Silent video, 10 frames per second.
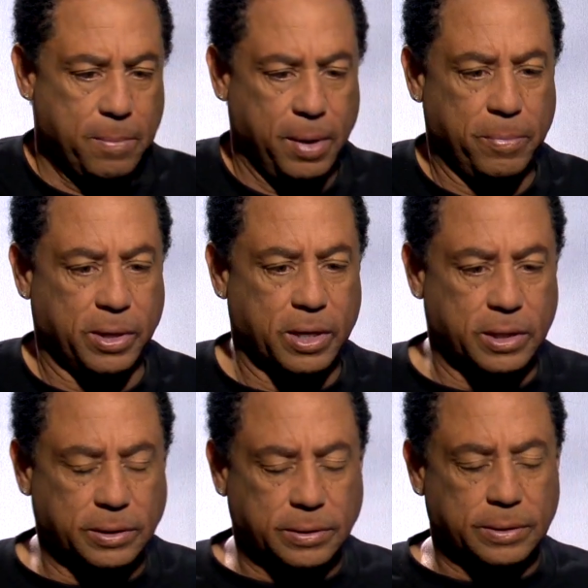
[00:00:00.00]
I mean,
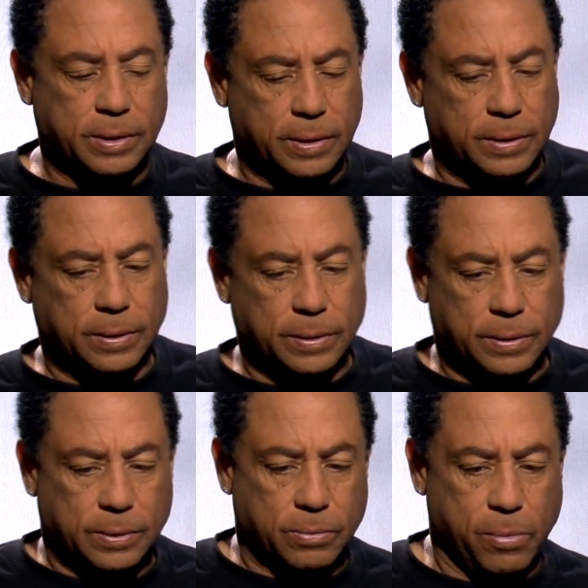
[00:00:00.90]
because
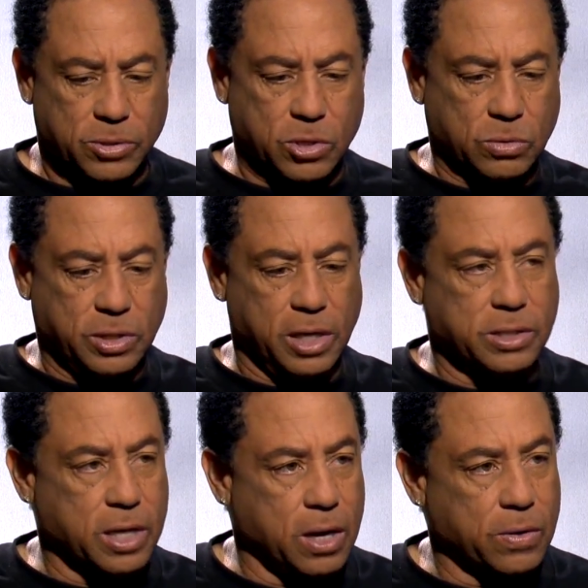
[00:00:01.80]
we were so
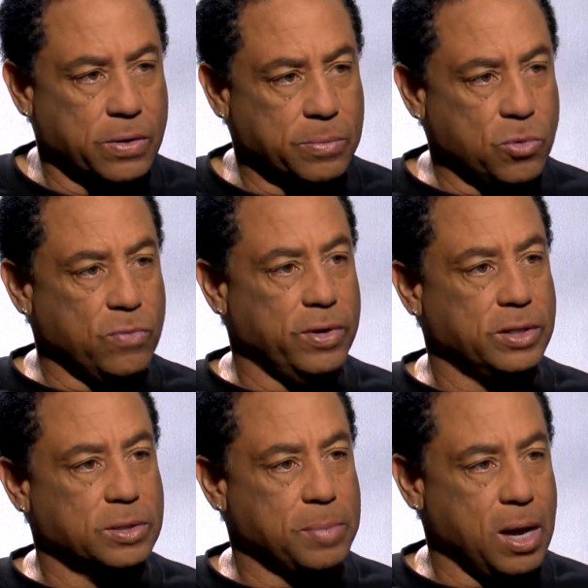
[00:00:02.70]
detailed on the
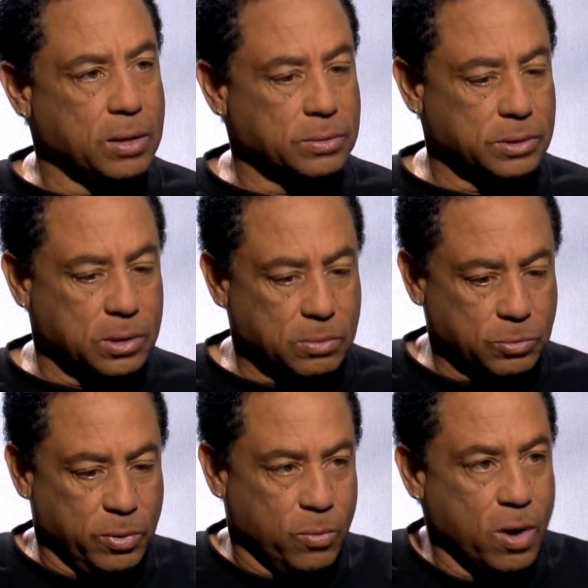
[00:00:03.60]
movies about, you know,
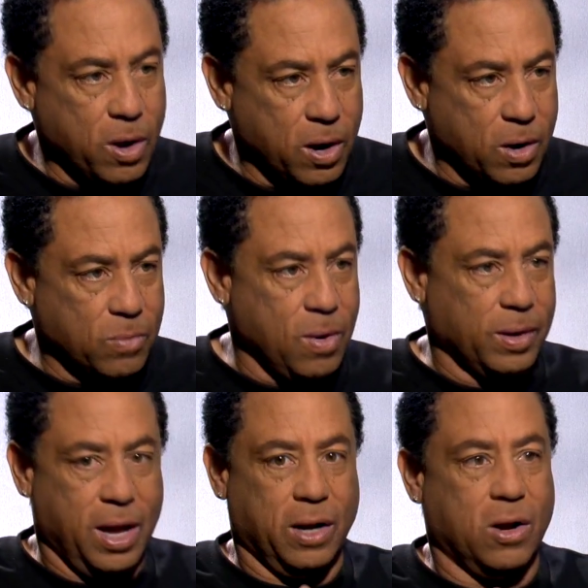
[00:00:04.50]
what we wear,
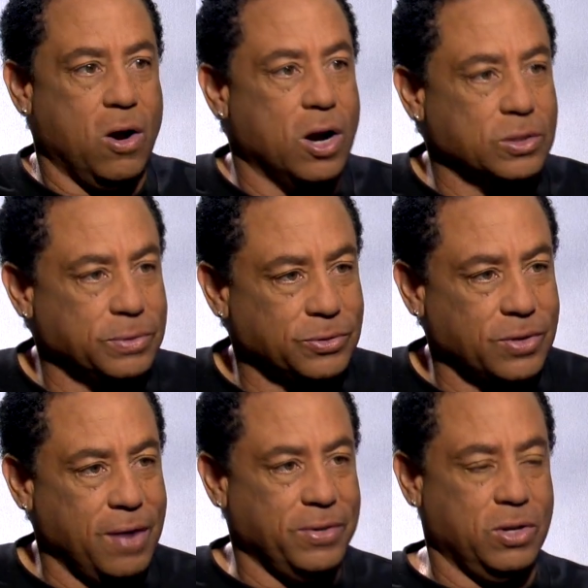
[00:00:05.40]
what kind of cars we was driving.